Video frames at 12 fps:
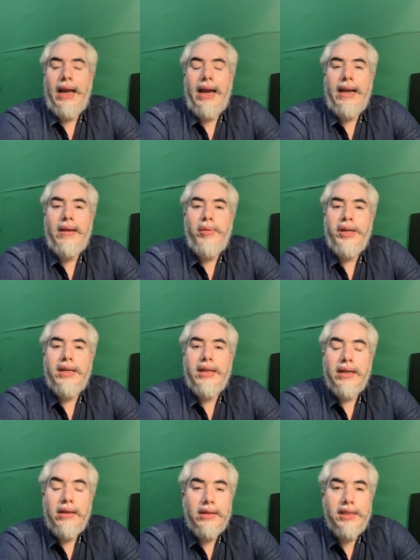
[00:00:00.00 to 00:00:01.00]
And
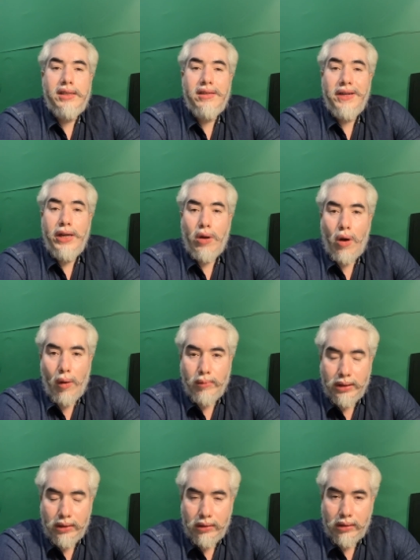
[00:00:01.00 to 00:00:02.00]
Priyanka, this is a very
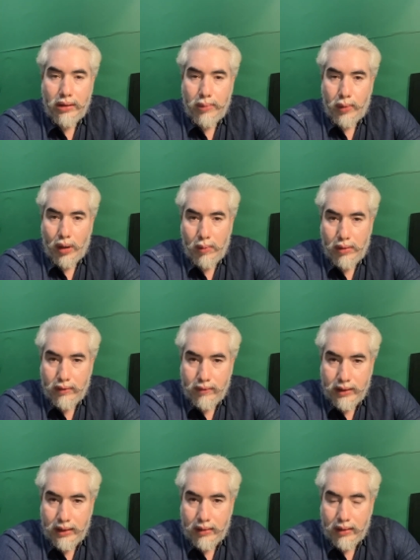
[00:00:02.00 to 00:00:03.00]
common uh,
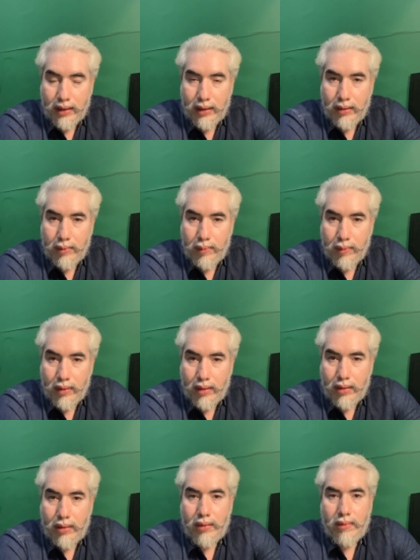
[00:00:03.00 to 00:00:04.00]
problem with uh,
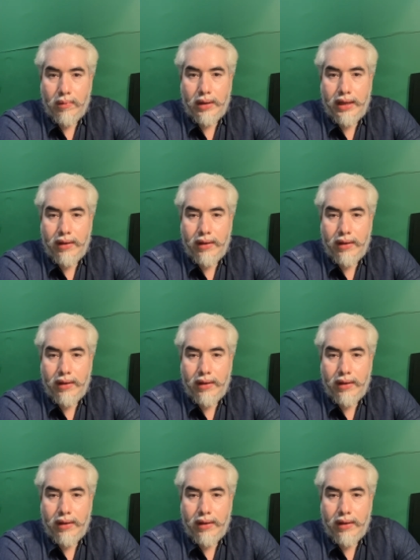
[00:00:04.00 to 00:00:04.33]
uh,